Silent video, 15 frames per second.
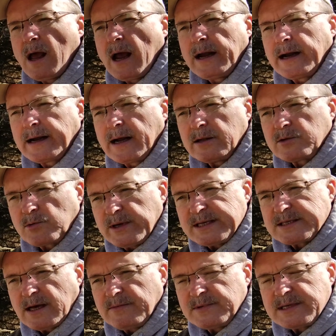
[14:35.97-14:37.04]
and I got
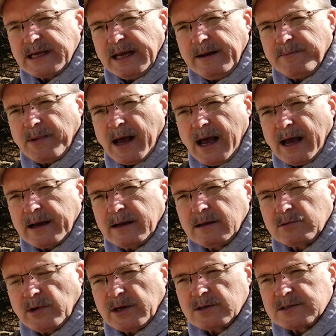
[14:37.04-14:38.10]
$317
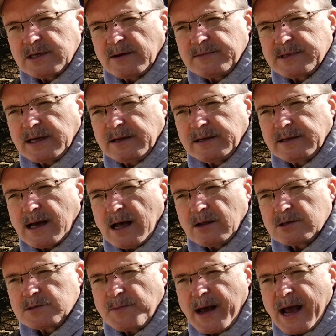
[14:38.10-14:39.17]

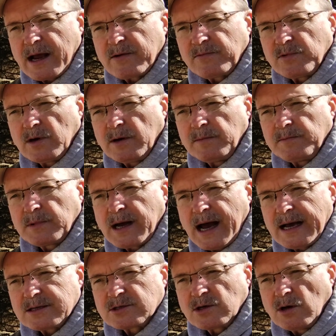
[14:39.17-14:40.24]
back from
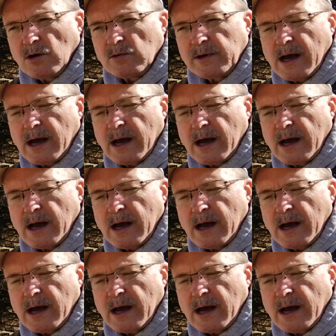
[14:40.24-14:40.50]
Costco.